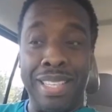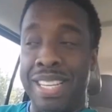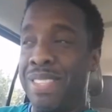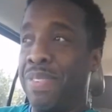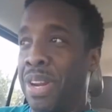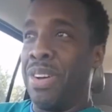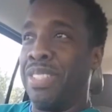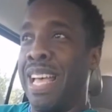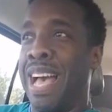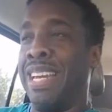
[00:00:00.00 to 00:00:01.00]
This
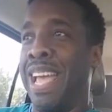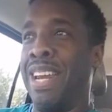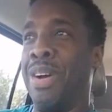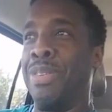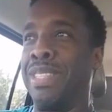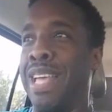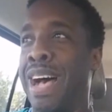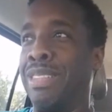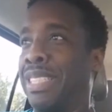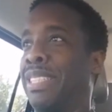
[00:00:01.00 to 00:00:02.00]
video's gotten
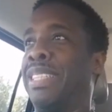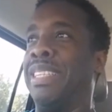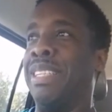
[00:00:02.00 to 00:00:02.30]
800,000.